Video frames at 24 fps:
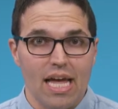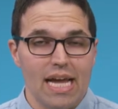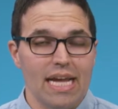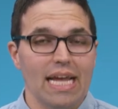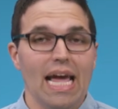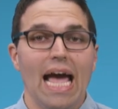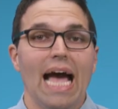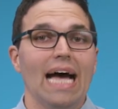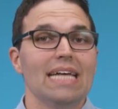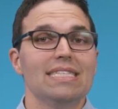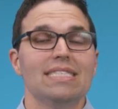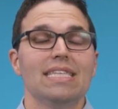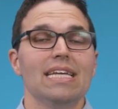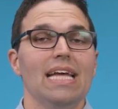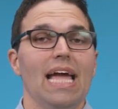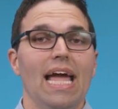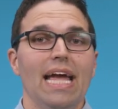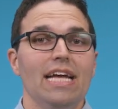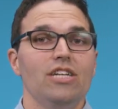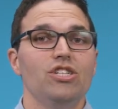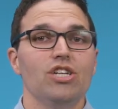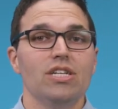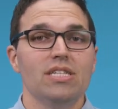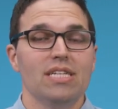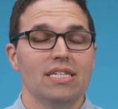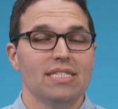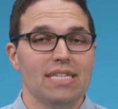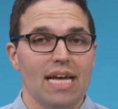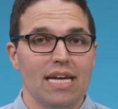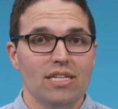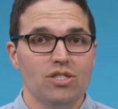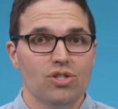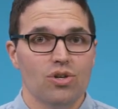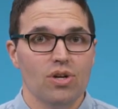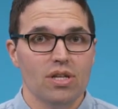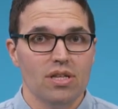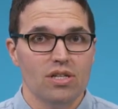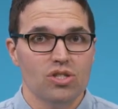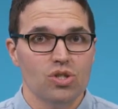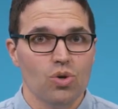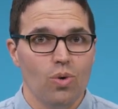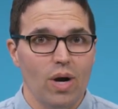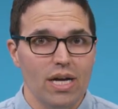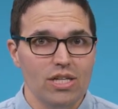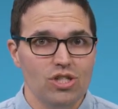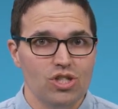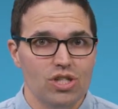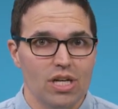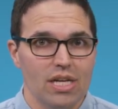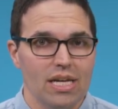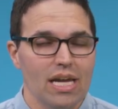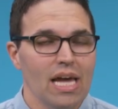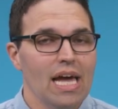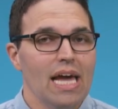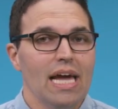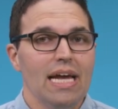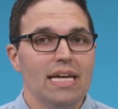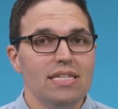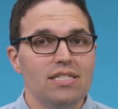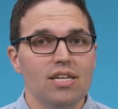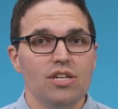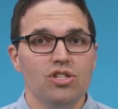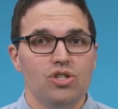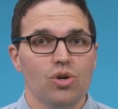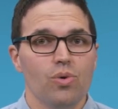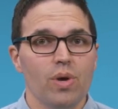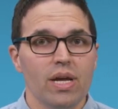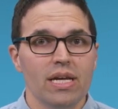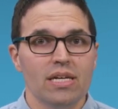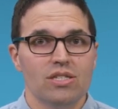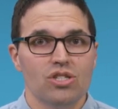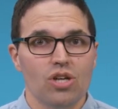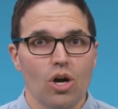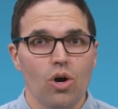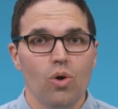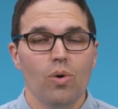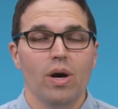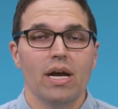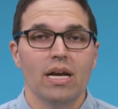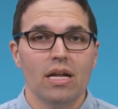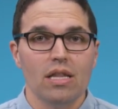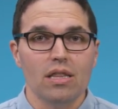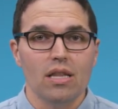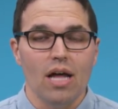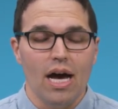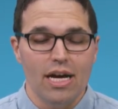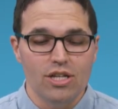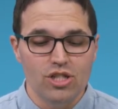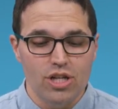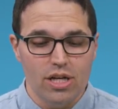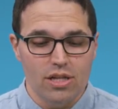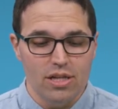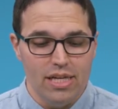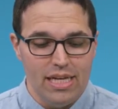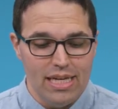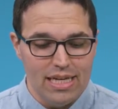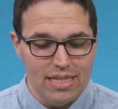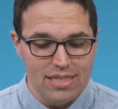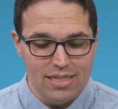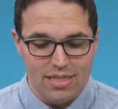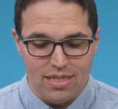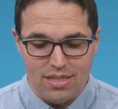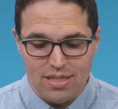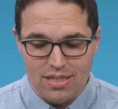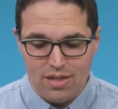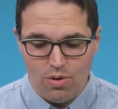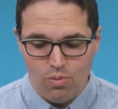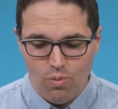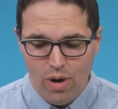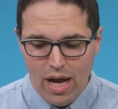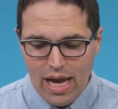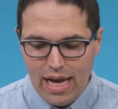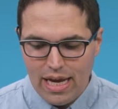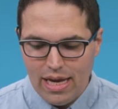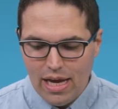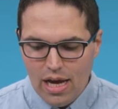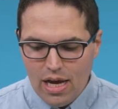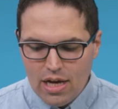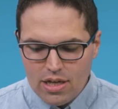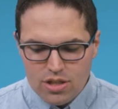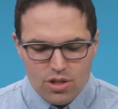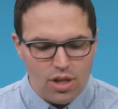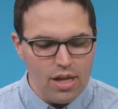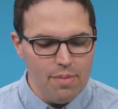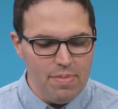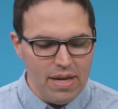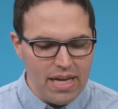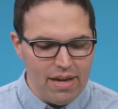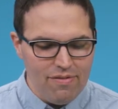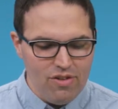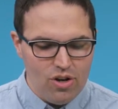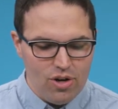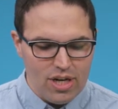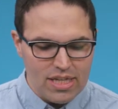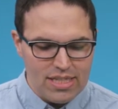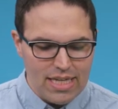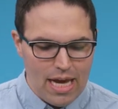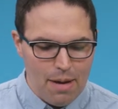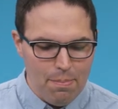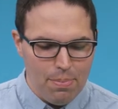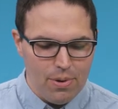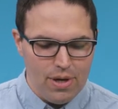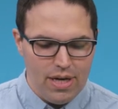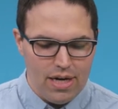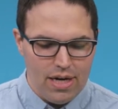like, as the agent is answering this question, is it doing so in a logically consistent way? So let me give you an example